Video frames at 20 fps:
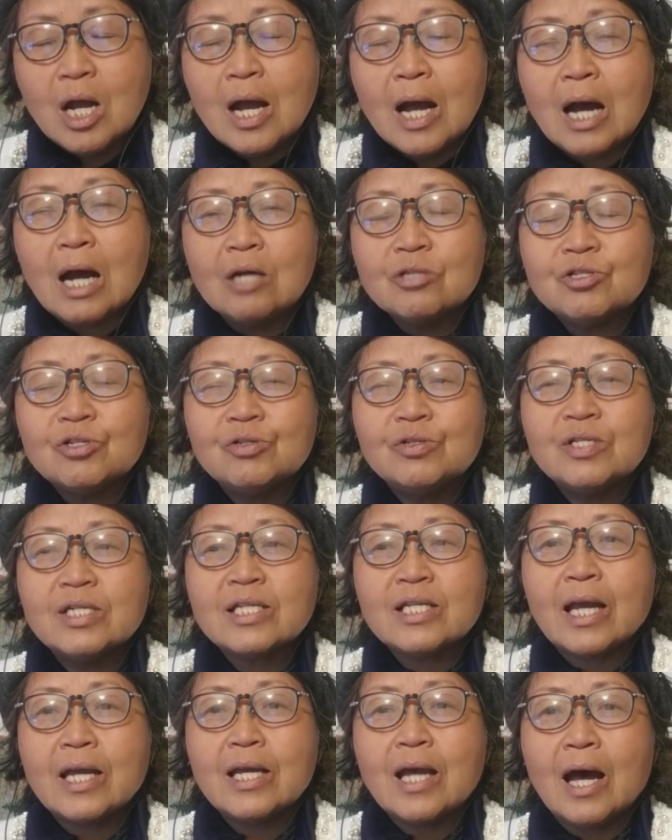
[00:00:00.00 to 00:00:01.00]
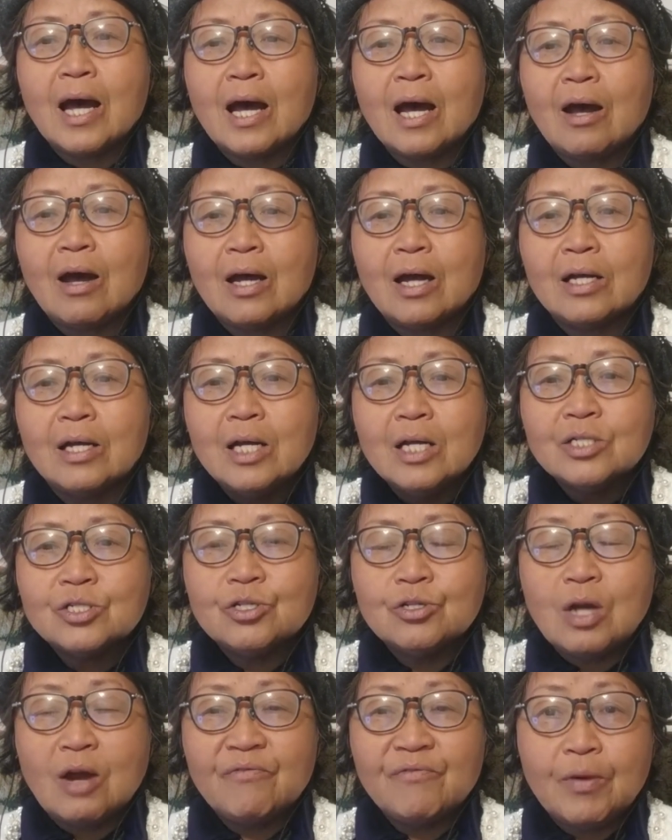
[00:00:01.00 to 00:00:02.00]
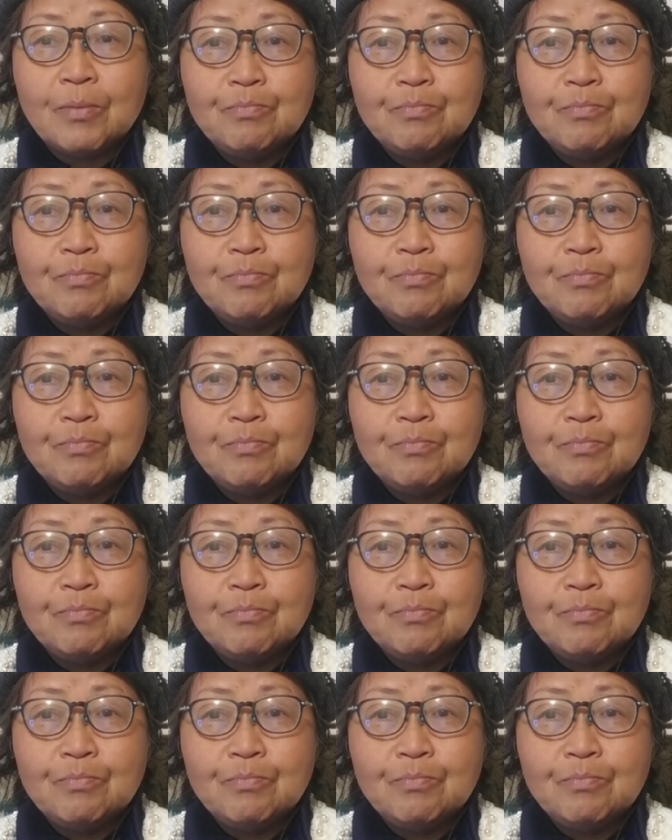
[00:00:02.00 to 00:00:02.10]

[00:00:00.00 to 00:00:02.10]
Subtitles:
how to say to have